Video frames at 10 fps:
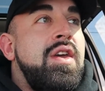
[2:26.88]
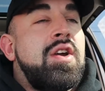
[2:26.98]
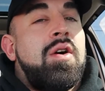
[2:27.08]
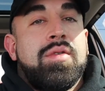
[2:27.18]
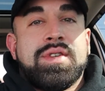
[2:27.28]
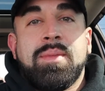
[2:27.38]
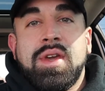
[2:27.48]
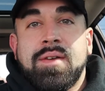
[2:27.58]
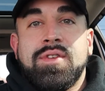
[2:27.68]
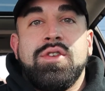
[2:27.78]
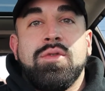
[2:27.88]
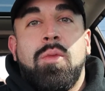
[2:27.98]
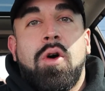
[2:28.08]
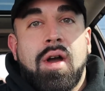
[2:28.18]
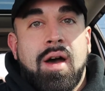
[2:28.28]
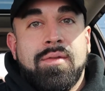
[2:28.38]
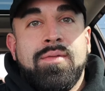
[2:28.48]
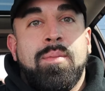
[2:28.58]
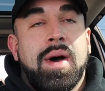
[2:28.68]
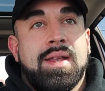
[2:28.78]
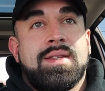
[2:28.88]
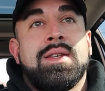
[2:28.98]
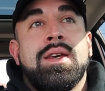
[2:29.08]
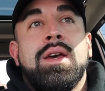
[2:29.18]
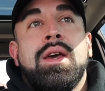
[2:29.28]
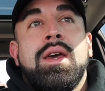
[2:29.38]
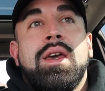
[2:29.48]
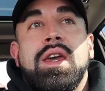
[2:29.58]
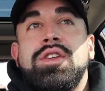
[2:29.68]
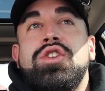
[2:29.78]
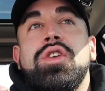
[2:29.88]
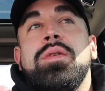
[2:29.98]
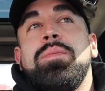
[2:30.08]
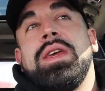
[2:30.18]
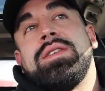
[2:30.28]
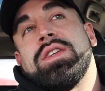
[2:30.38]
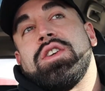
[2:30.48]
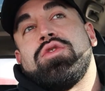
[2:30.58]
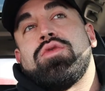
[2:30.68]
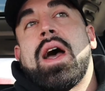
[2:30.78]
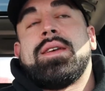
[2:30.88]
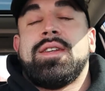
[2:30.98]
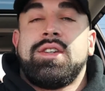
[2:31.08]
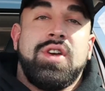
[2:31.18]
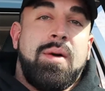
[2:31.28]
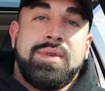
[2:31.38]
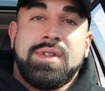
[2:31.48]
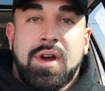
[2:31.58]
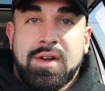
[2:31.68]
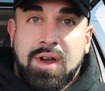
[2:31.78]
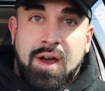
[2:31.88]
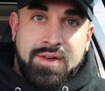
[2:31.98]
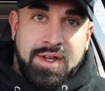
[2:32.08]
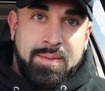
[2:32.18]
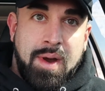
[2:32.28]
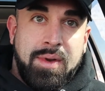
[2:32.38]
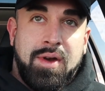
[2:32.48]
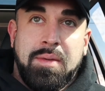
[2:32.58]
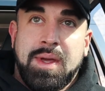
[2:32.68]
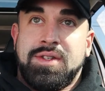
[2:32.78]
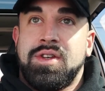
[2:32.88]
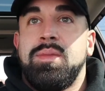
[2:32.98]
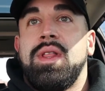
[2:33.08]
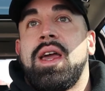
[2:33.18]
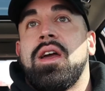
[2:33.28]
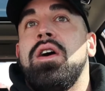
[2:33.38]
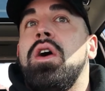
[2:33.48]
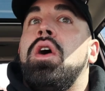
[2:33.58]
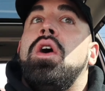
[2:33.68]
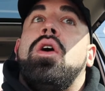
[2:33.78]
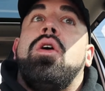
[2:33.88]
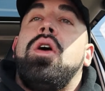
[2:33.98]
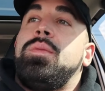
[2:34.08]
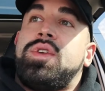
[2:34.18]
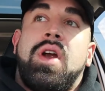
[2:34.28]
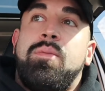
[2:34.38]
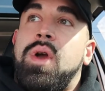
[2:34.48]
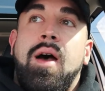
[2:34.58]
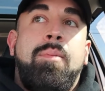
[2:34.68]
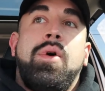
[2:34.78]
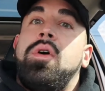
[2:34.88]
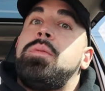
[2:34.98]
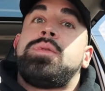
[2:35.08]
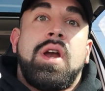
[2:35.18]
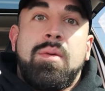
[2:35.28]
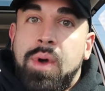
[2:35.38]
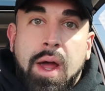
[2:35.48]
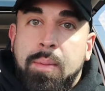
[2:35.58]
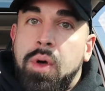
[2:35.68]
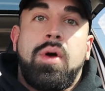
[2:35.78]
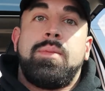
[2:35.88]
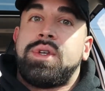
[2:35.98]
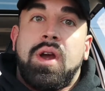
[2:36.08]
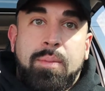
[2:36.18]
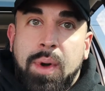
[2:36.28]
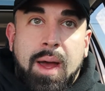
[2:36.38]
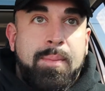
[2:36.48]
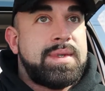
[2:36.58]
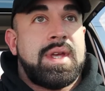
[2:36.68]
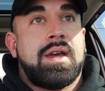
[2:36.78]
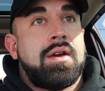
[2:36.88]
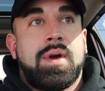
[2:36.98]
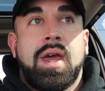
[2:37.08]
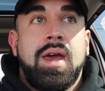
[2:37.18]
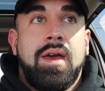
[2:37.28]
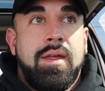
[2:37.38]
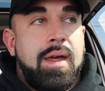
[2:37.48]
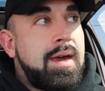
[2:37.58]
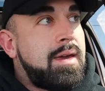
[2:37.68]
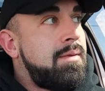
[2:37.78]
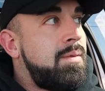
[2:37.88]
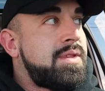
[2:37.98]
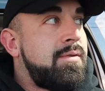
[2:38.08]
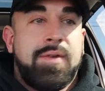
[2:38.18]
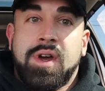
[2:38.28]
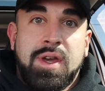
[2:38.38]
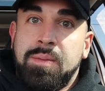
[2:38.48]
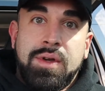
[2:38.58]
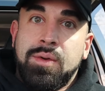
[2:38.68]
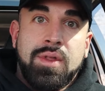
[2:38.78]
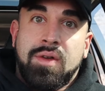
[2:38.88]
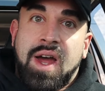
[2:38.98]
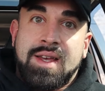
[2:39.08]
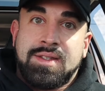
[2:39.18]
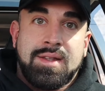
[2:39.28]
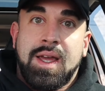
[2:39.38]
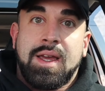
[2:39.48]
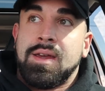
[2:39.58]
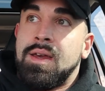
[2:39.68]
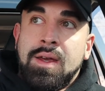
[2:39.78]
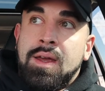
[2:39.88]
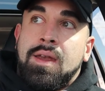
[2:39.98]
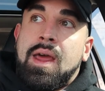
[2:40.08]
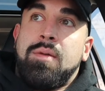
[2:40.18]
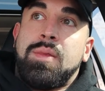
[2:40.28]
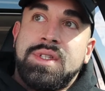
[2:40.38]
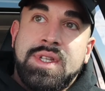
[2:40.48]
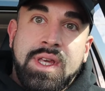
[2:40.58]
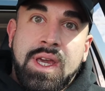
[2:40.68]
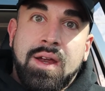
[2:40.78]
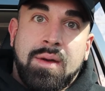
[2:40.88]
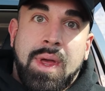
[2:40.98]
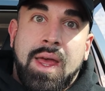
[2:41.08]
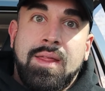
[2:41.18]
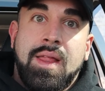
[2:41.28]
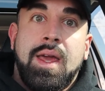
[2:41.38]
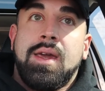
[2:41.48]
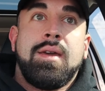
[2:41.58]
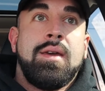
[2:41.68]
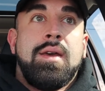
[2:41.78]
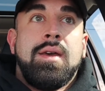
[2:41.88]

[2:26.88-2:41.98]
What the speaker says: you know, something you have to do more of, but it shouldn't be such a drastic jump to start contest prep. You know what I mean? It shouldn't be like a, oh, I'm starting prep. Oh, I'm starting prep. Oh, I'm starting prep. It's like, okay, like, what the fuck you been doing the last, like, 9 months of the year, man? Like,